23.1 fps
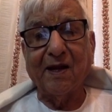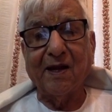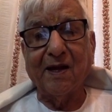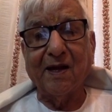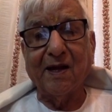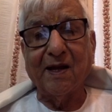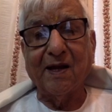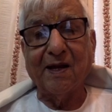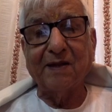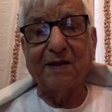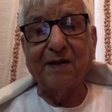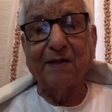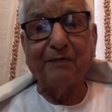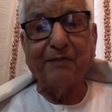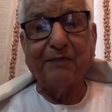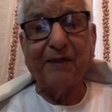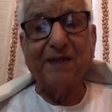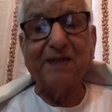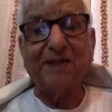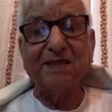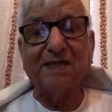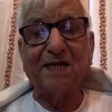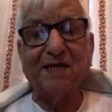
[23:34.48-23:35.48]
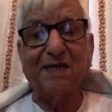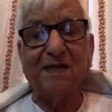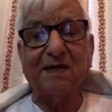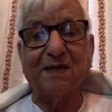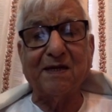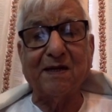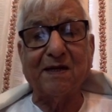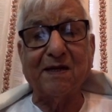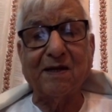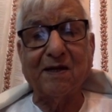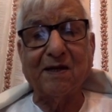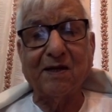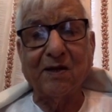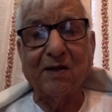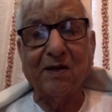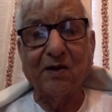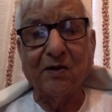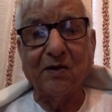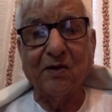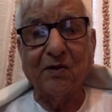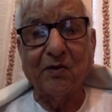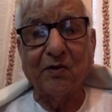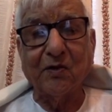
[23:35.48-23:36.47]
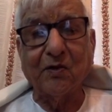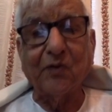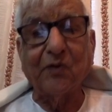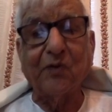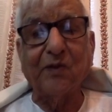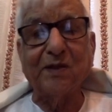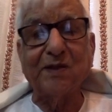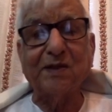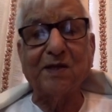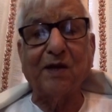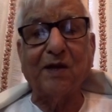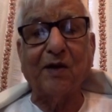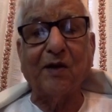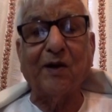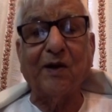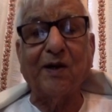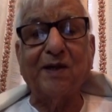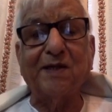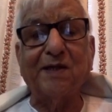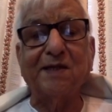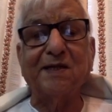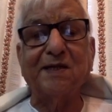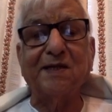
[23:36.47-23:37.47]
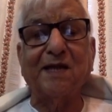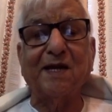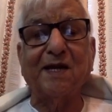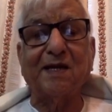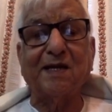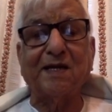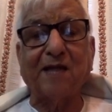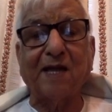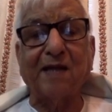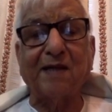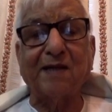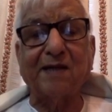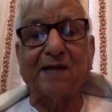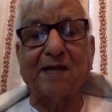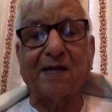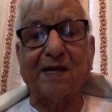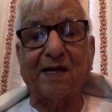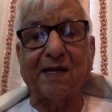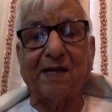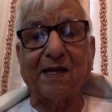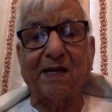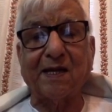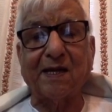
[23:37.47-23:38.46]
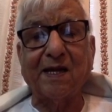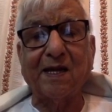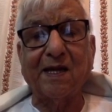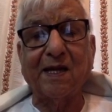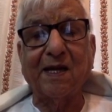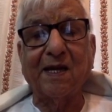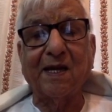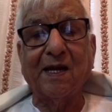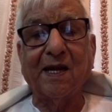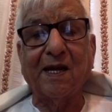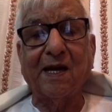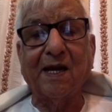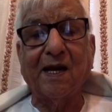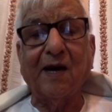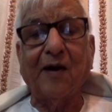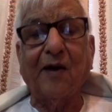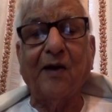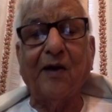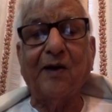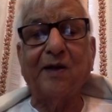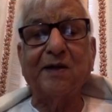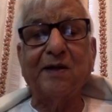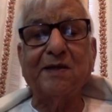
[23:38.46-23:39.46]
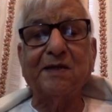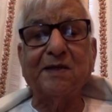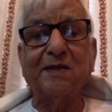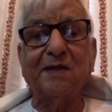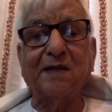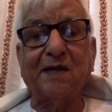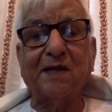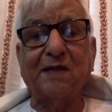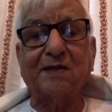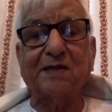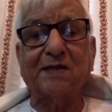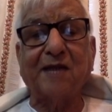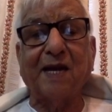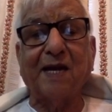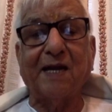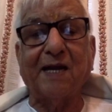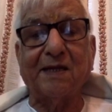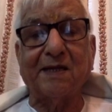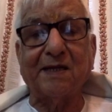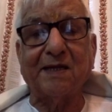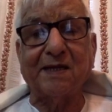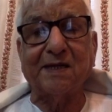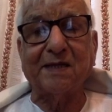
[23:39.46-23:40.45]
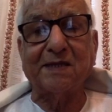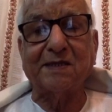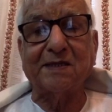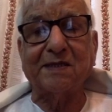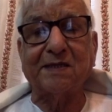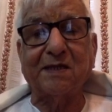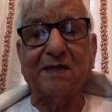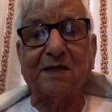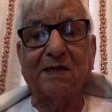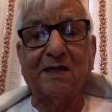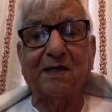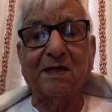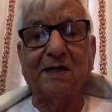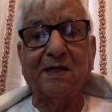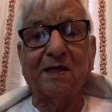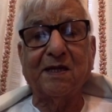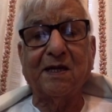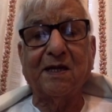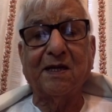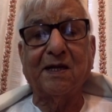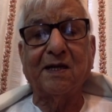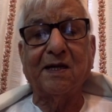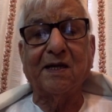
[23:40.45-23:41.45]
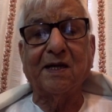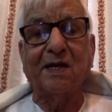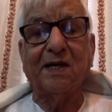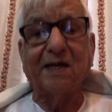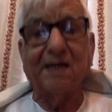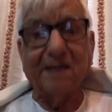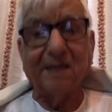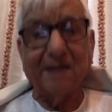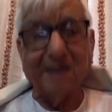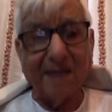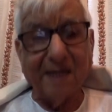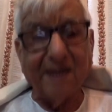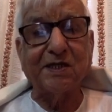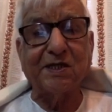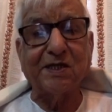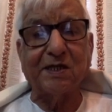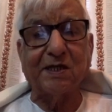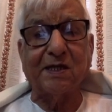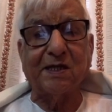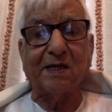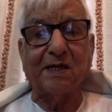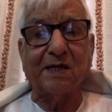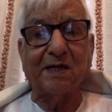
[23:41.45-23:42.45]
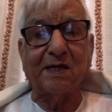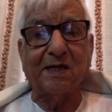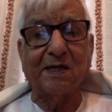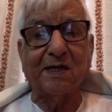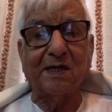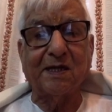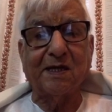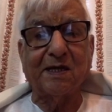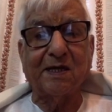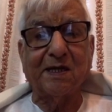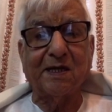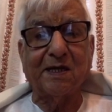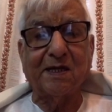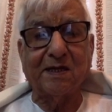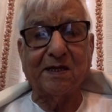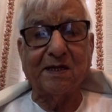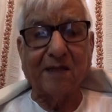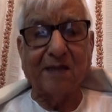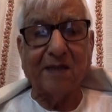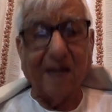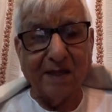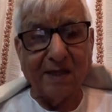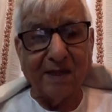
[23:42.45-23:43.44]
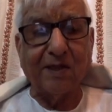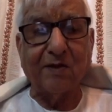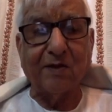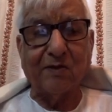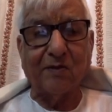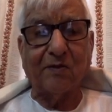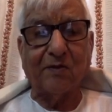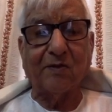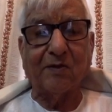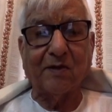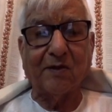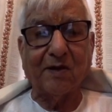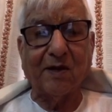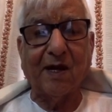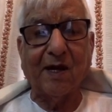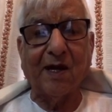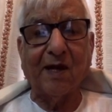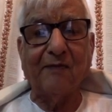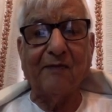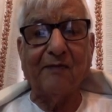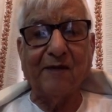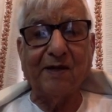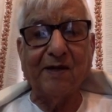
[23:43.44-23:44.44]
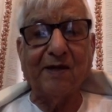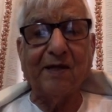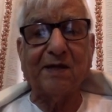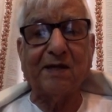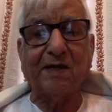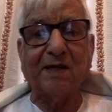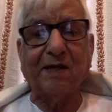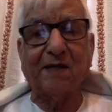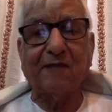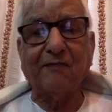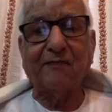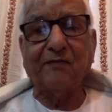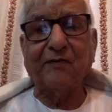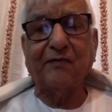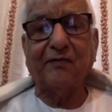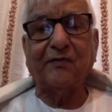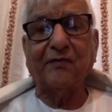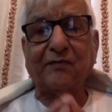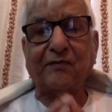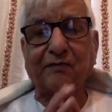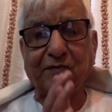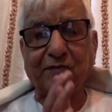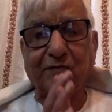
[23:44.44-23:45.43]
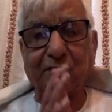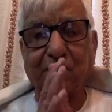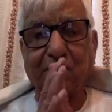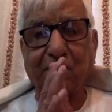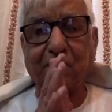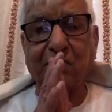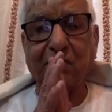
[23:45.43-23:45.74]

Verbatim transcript: as a person who was the original thinking, original scientist in nature. Thank you. I'm very thankful to